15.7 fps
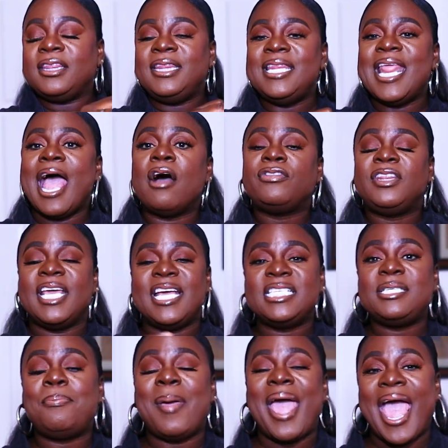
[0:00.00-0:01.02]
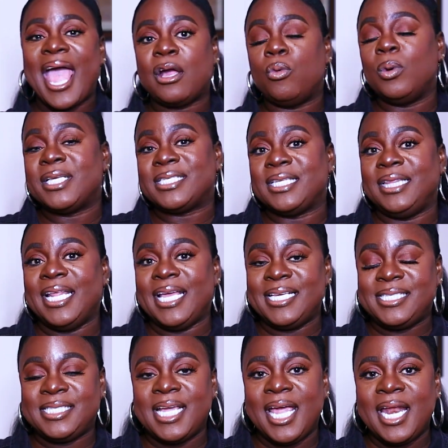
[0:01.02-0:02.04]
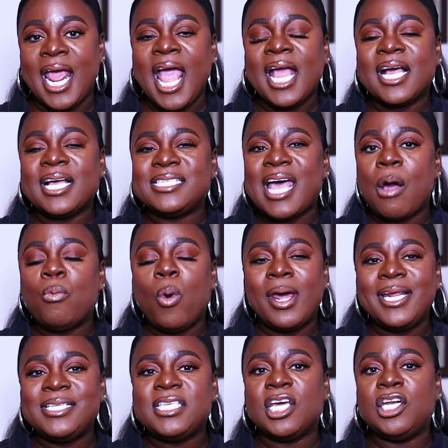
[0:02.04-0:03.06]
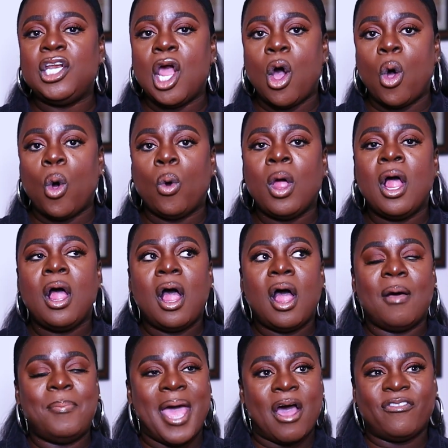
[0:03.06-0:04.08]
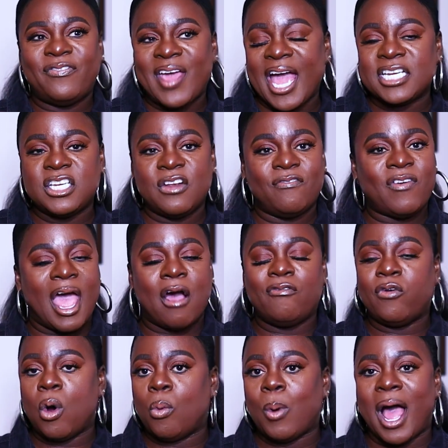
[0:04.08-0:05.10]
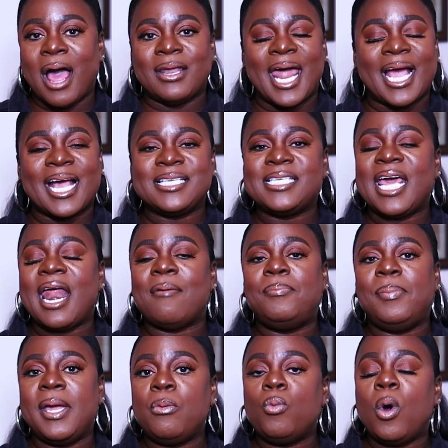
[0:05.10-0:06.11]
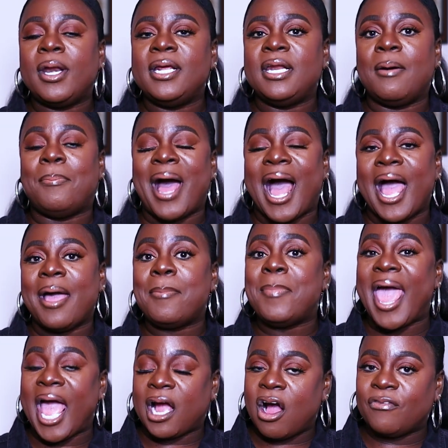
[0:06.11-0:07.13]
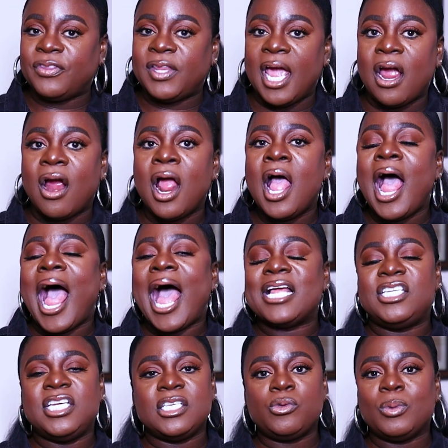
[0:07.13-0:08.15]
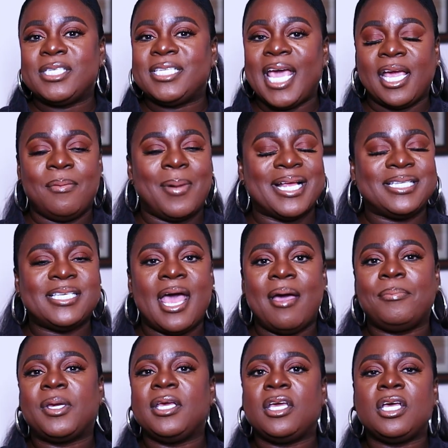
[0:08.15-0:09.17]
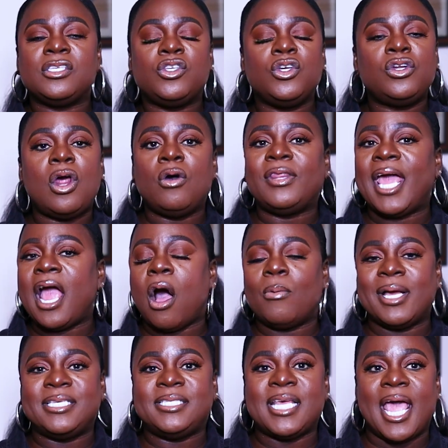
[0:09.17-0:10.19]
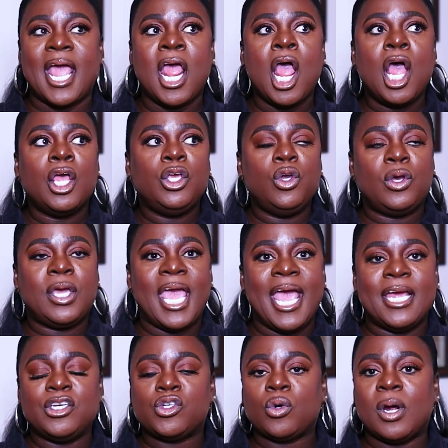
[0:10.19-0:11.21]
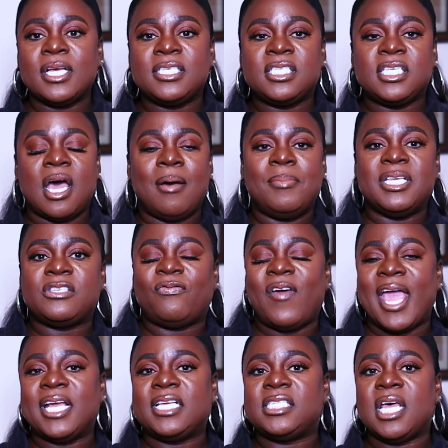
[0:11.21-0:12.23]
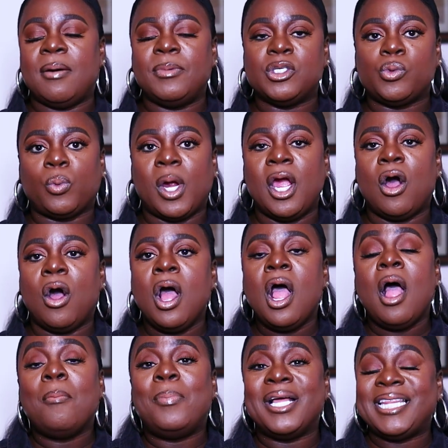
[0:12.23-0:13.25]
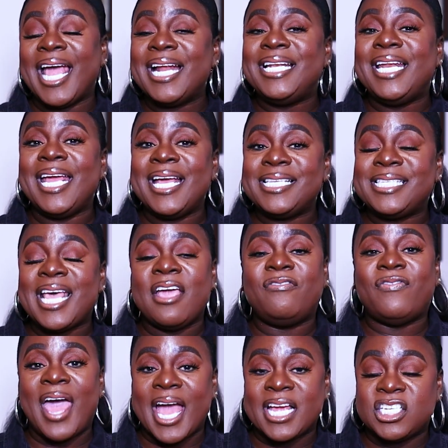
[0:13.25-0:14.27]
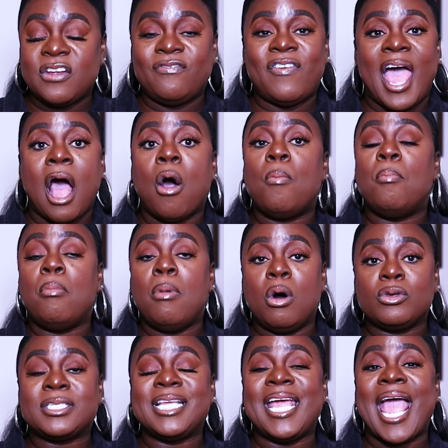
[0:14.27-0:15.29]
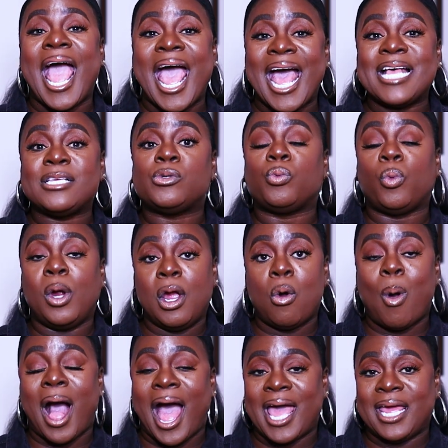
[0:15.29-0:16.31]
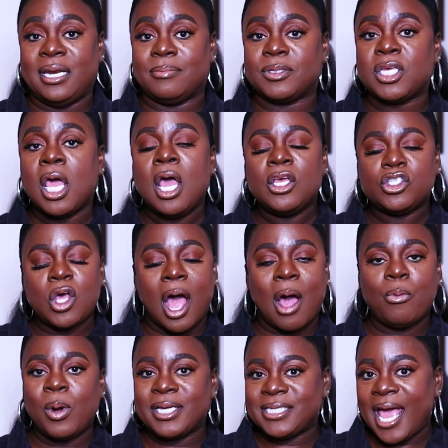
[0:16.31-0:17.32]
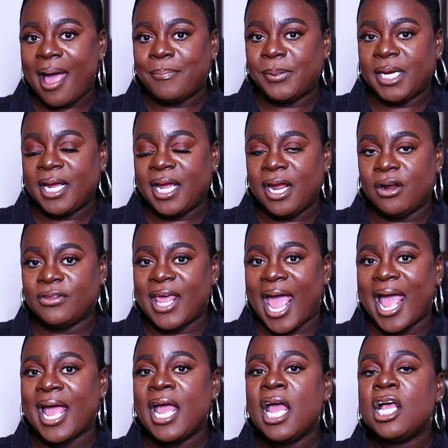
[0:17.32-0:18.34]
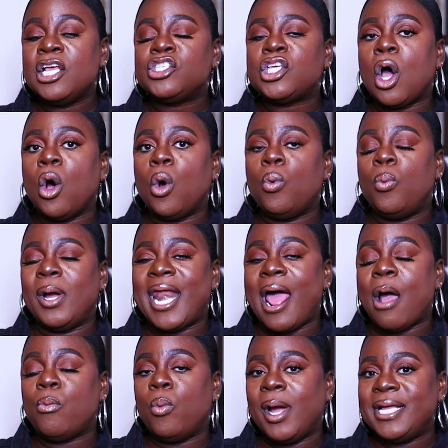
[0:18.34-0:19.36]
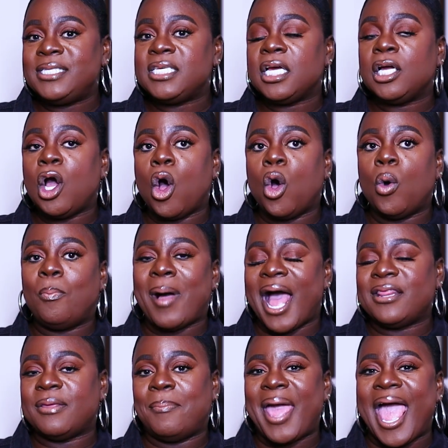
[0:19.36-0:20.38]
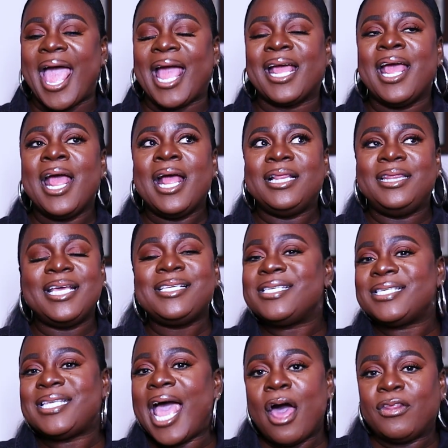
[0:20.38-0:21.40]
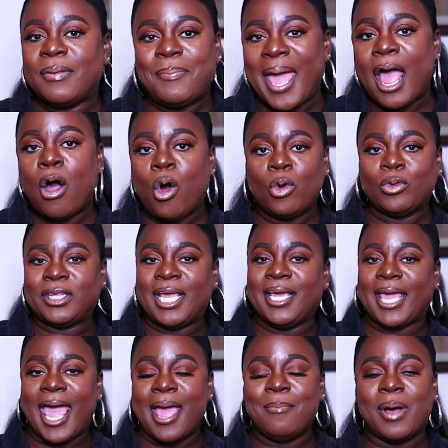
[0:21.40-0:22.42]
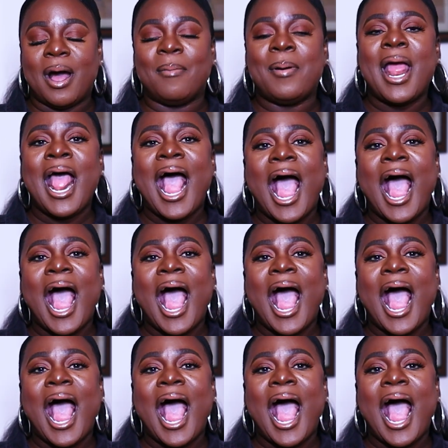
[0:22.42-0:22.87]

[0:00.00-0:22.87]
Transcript: Now this bag was listed because I wanted to know about Fashionphile for a while. Like I said, I've been wanting to buy a bag off there. I just was taking my time because they always say you can't trust, some is fake, some is real, but they did say Fashionphile mostly has real items. So I was happy to hear that. So when I went to go buy the bag, this is how the whole thing came up.